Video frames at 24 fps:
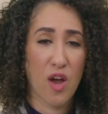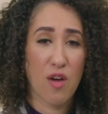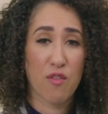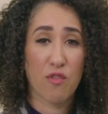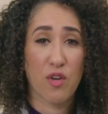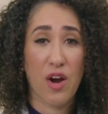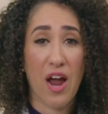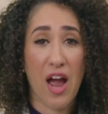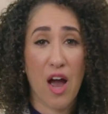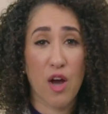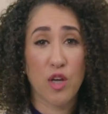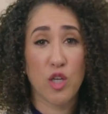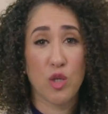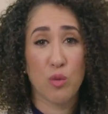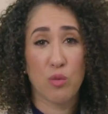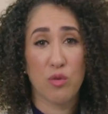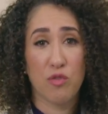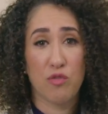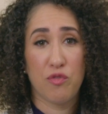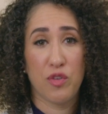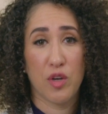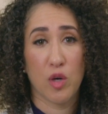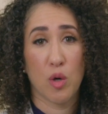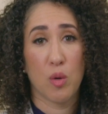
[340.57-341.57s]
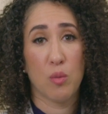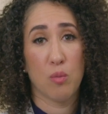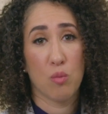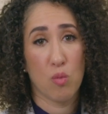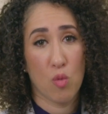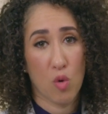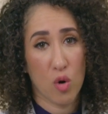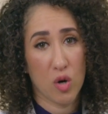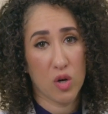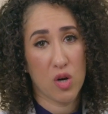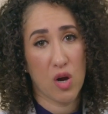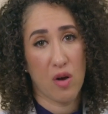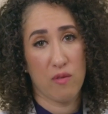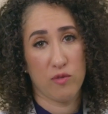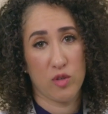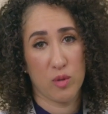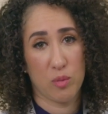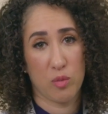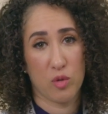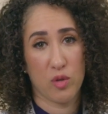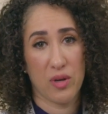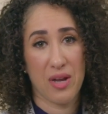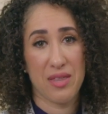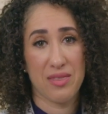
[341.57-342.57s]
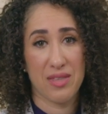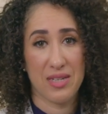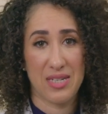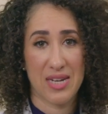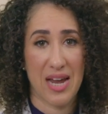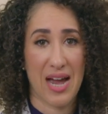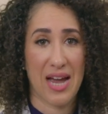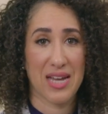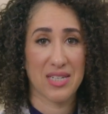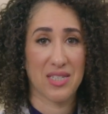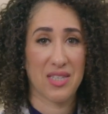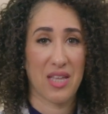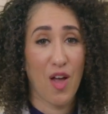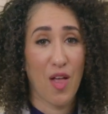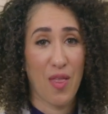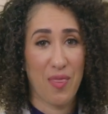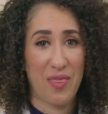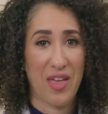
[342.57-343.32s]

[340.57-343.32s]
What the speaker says: for how you would feel more comfortable in the task